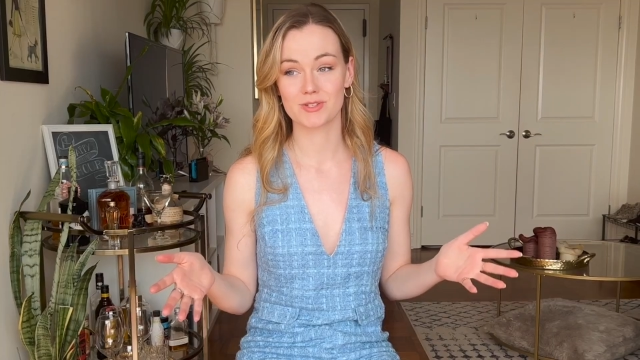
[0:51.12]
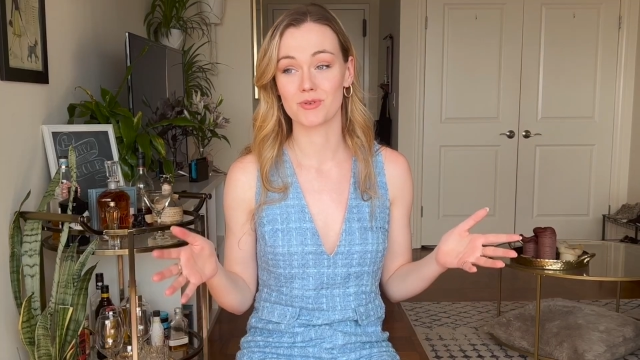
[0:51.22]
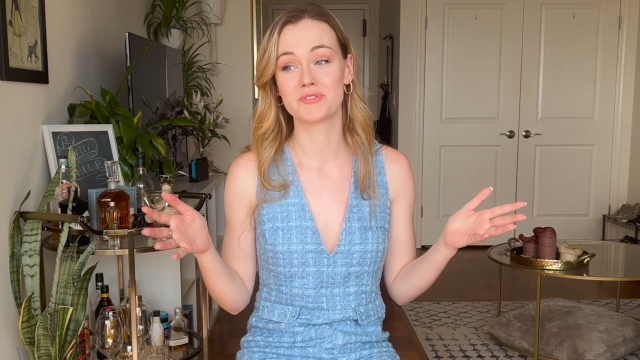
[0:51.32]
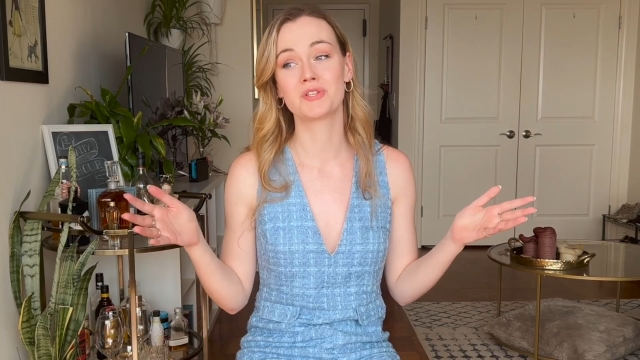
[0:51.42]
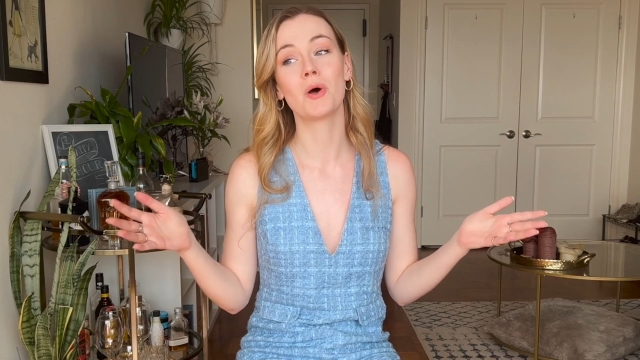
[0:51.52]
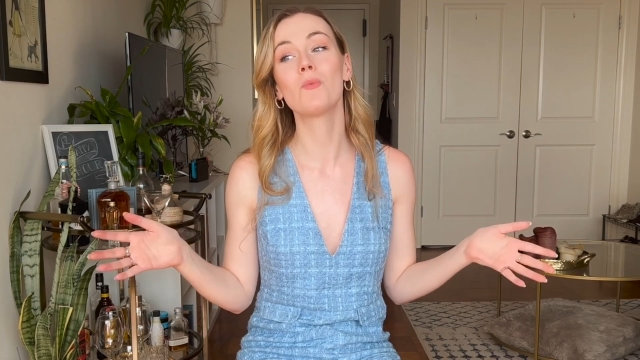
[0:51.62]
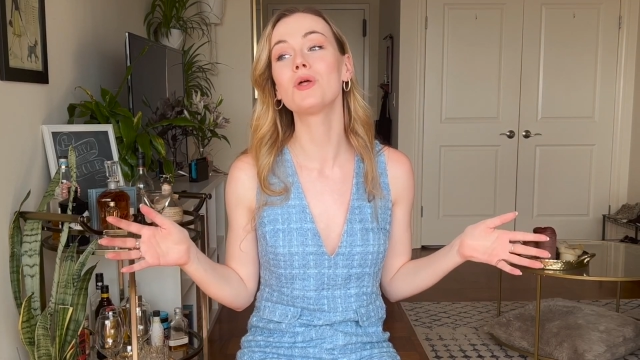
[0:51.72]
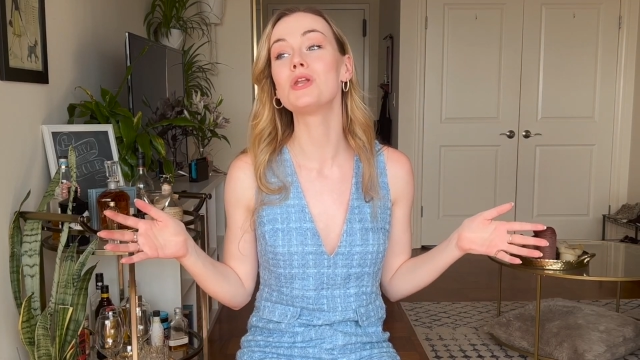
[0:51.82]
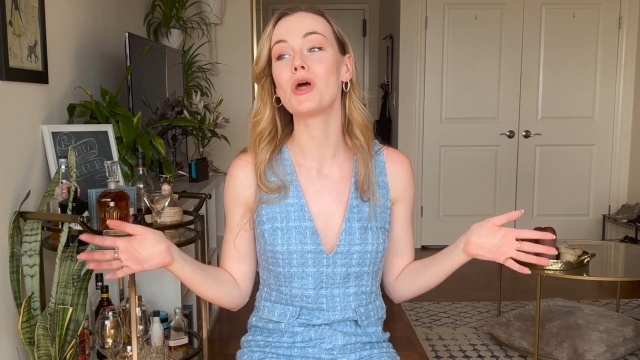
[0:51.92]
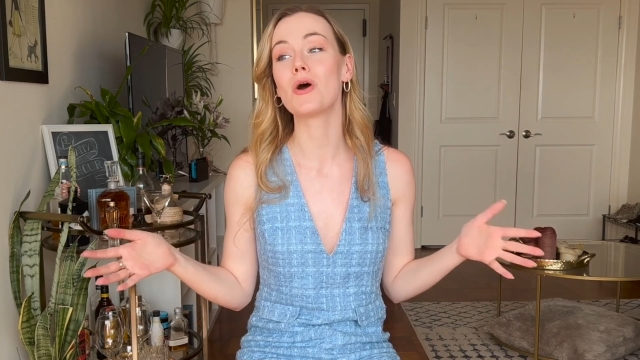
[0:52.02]
So if
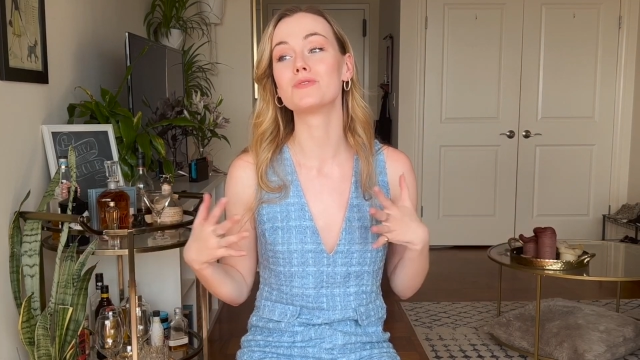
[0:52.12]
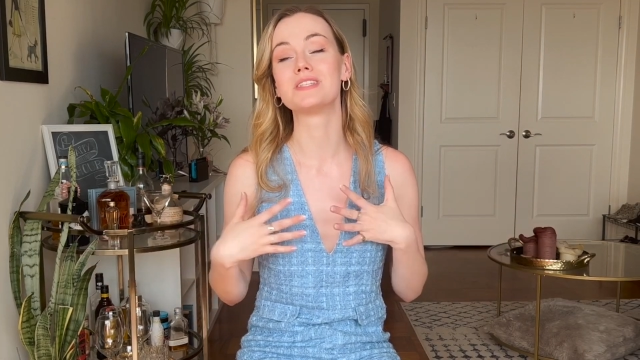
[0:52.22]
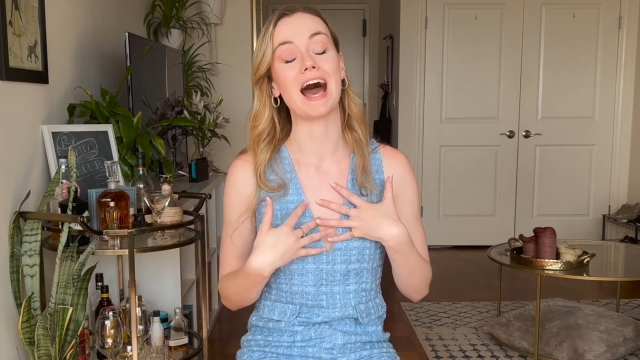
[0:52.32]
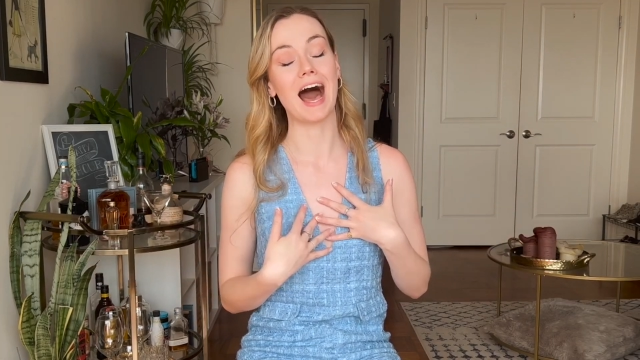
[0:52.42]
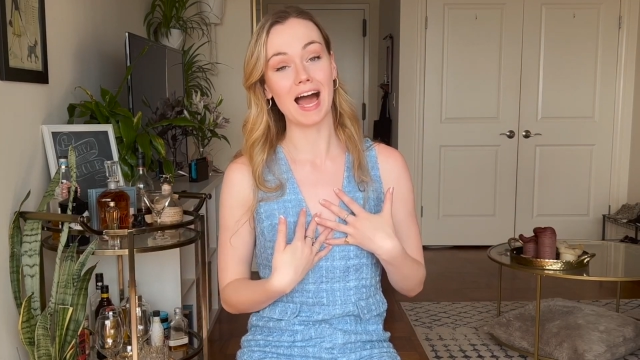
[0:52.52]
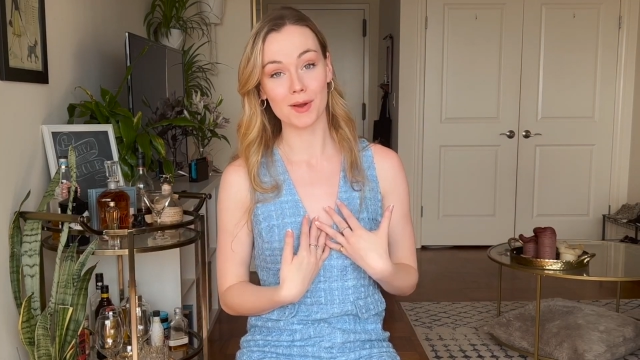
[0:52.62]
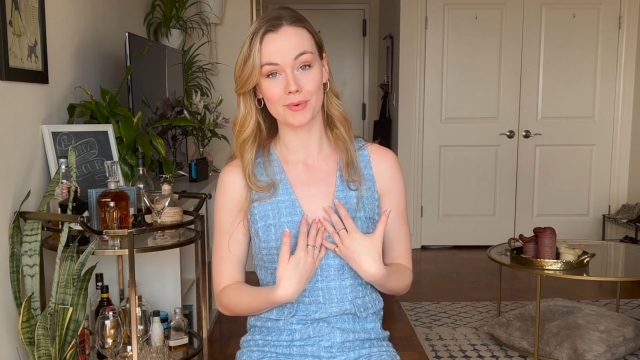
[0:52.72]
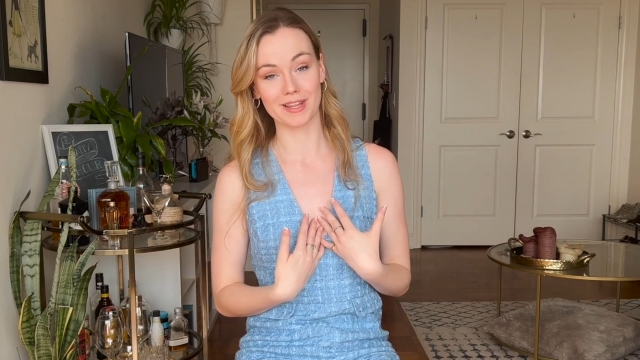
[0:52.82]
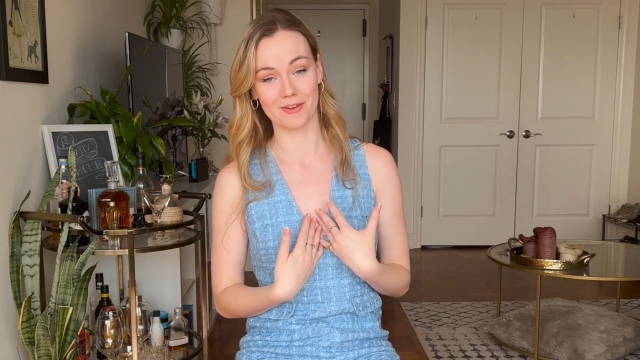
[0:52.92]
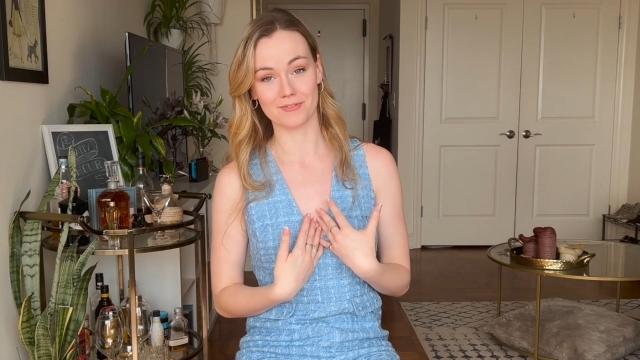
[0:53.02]
someone knows, I
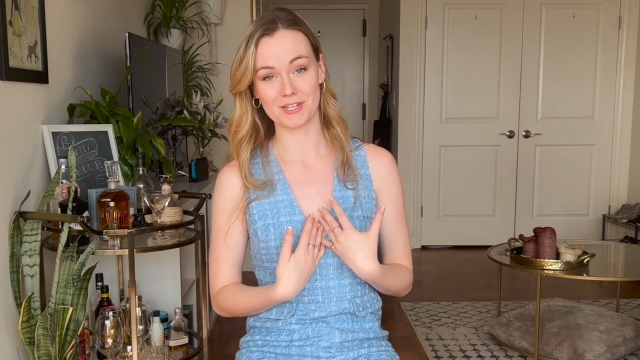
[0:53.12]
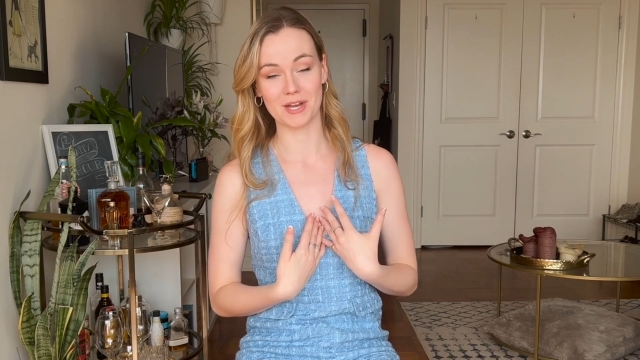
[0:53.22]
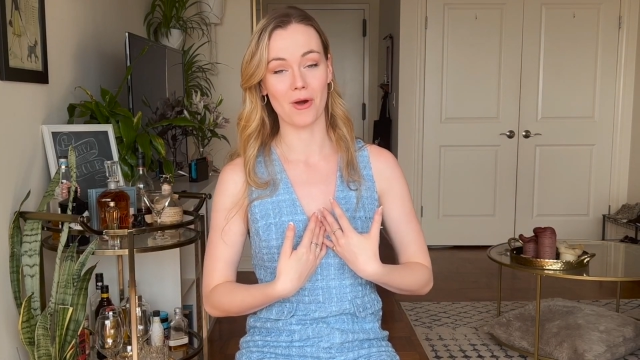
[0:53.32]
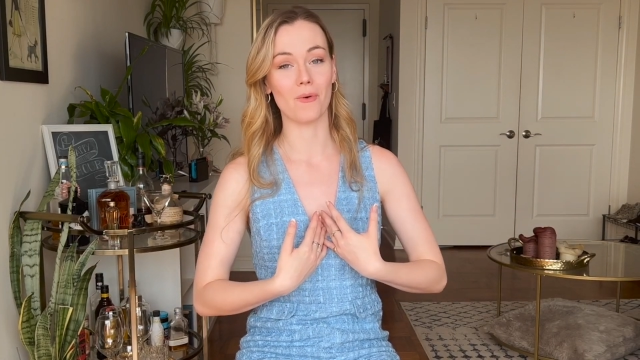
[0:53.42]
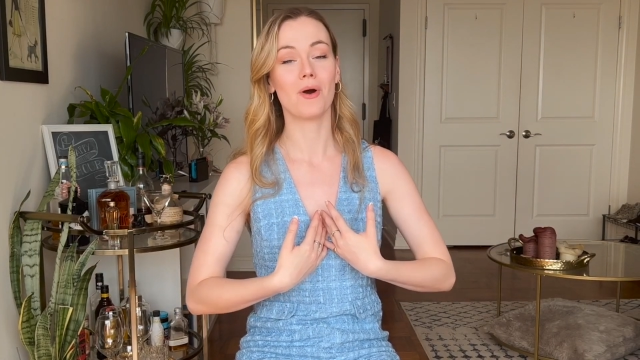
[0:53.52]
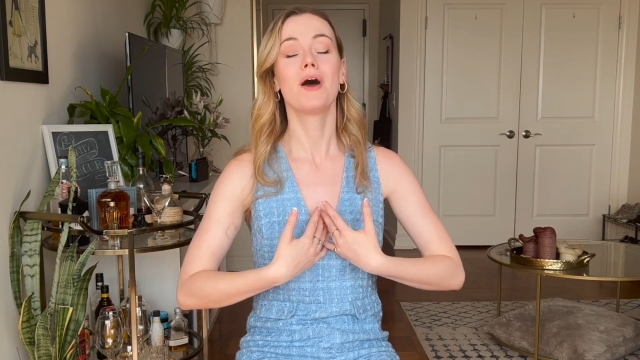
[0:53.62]
would love to know,